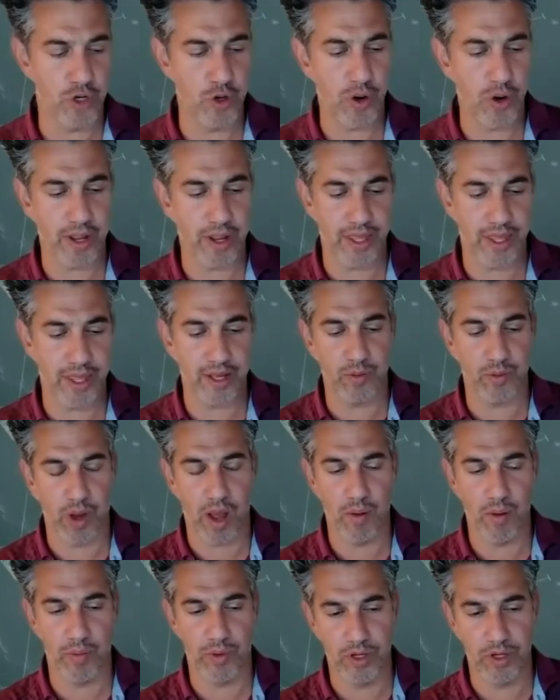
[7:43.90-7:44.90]
do anything?
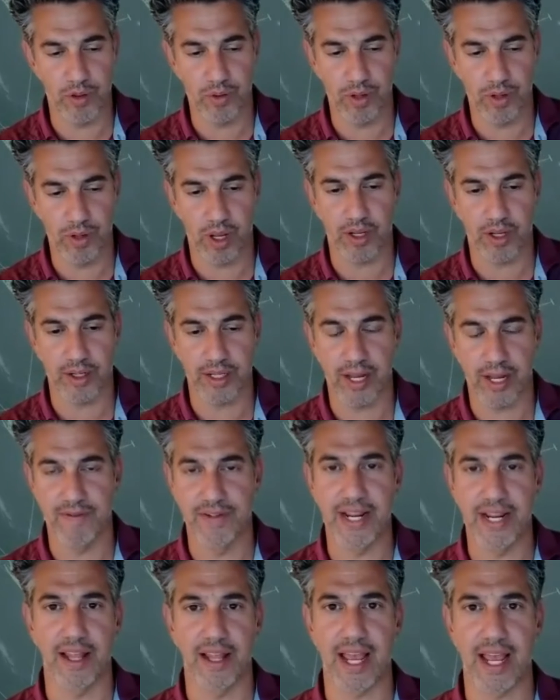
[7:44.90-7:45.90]
We do kind of
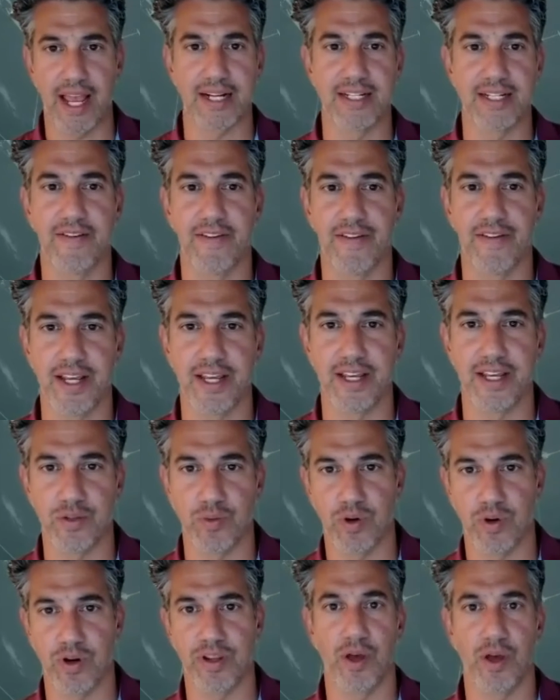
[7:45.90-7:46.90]
daily activities
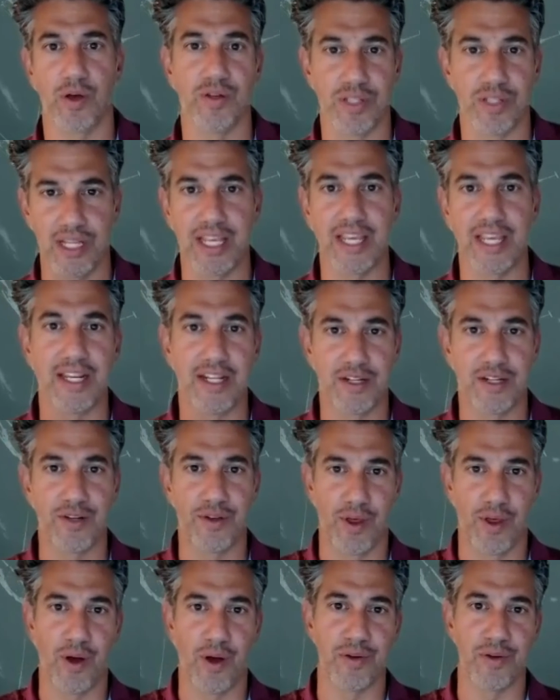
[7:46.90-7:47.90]
where those lead to
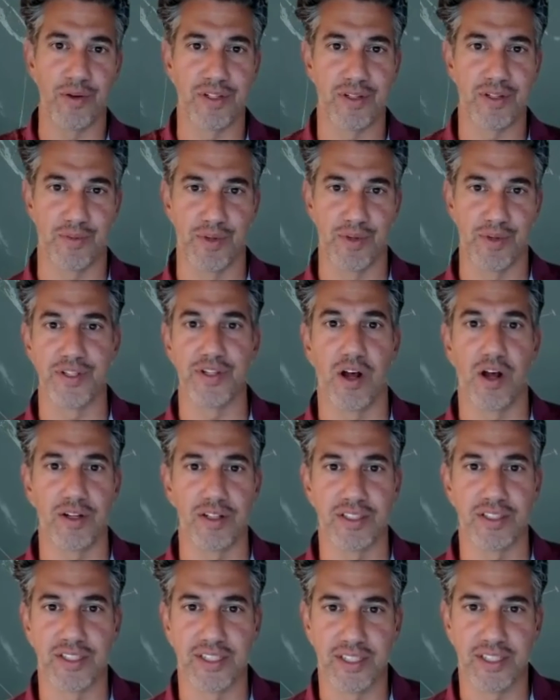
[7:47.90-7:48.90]
those
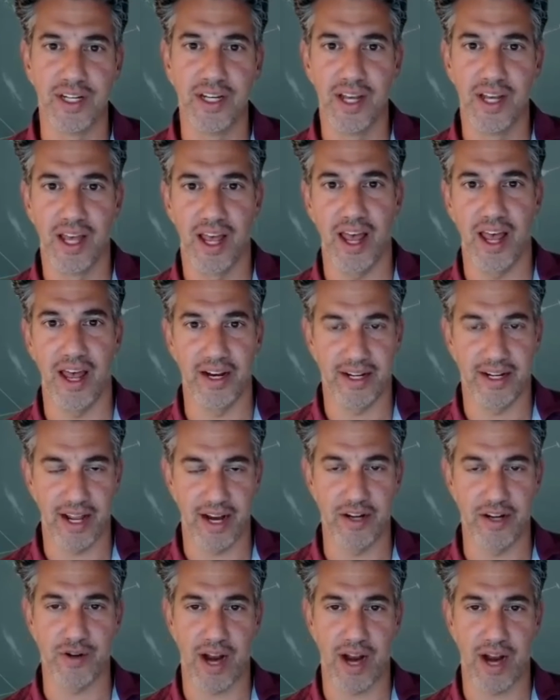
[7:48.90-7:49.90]
results and kind
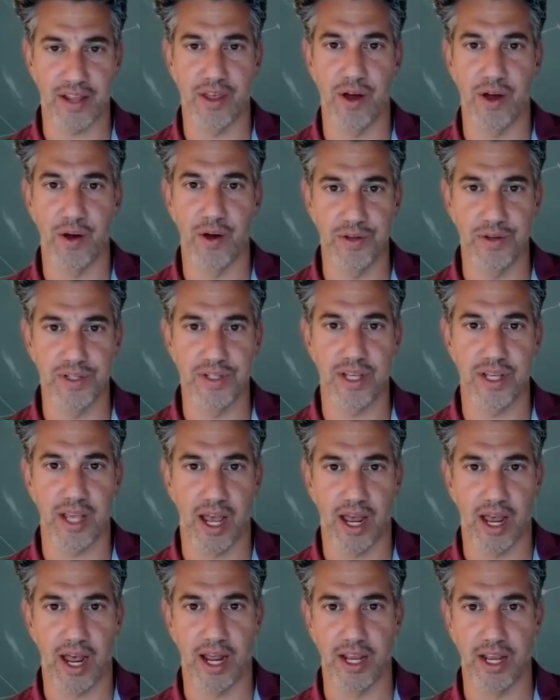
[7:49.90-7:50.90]
of track those.
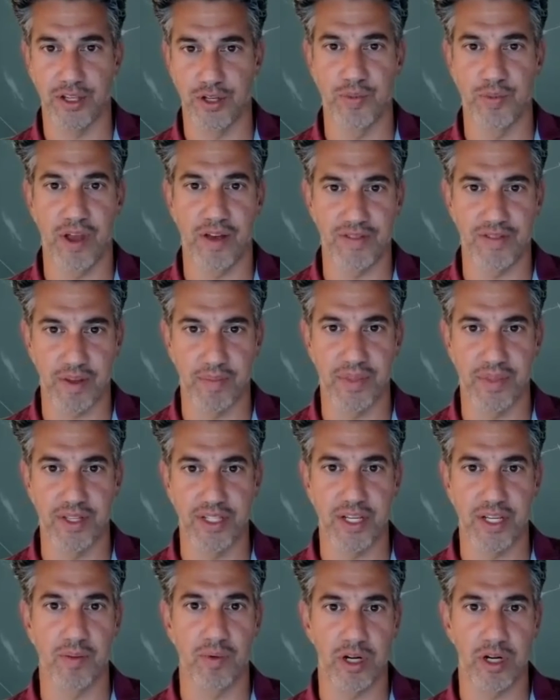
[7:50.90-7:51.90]
I assume you have something
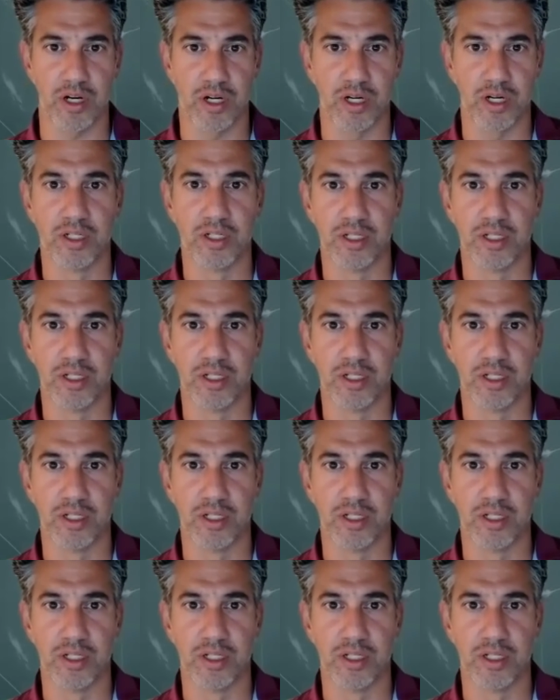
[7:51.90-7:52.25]
similar?